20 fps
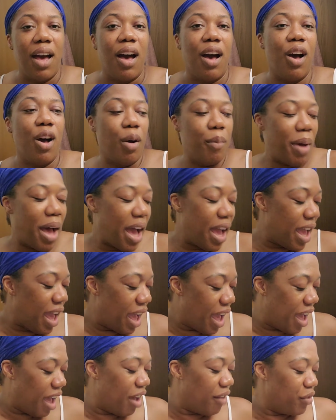Um, I
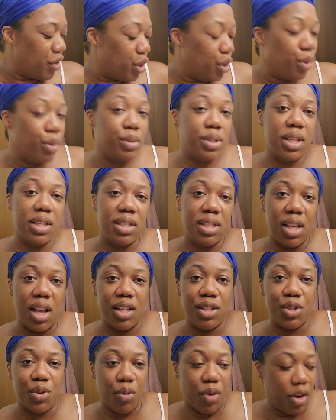have used the
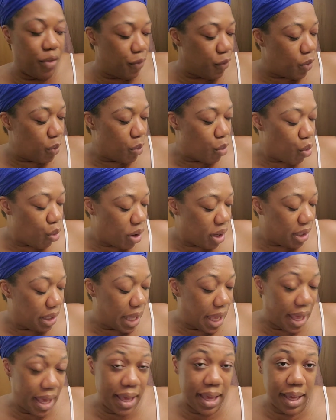sunscreen from
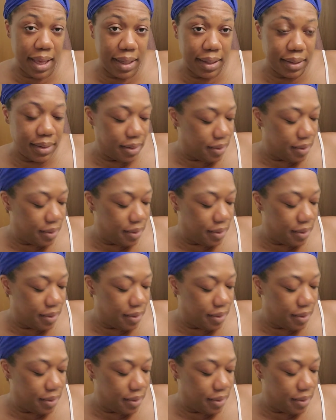Olay,